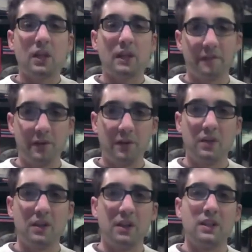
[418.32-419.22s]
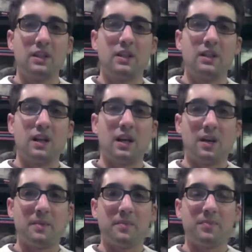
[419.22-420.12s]
you collect food
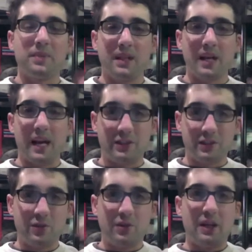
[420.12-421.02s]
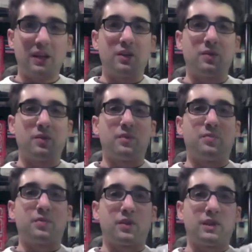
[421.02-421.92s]
as you kind of
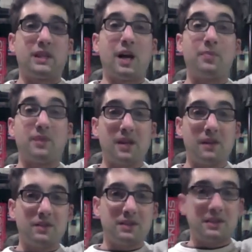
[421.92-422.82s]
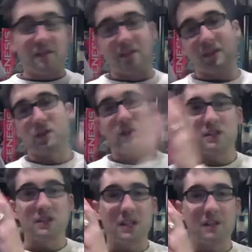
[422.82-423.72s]
progress up the level instead of
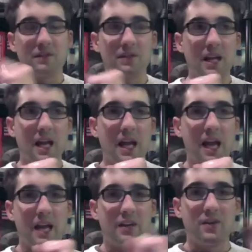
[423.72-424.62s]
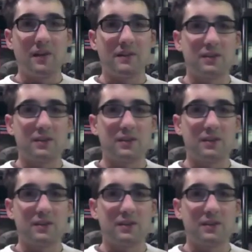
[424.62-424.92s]
across the level, and